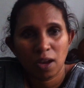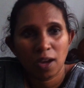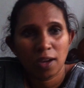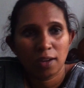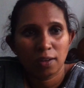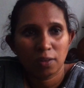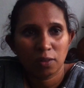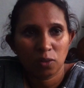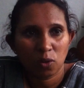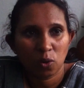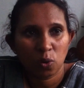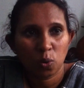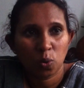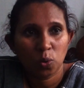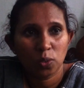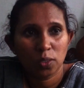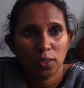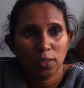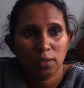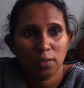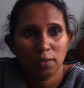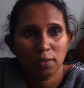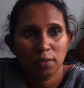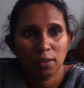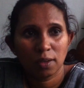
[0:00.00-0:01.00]
hard
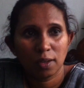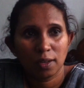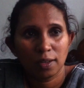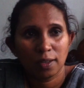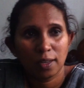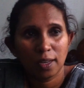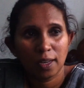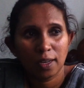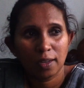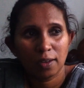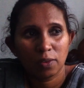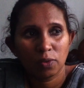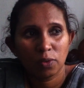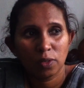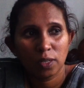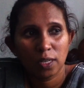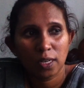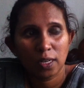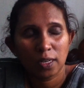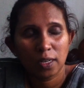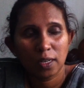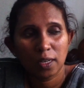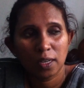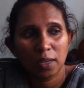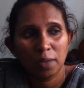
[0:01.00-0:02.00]
clothes like that on
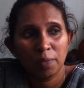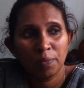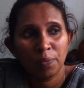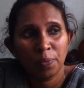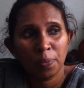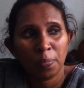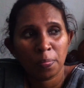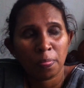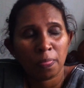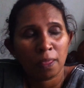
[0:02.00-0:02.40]
that time.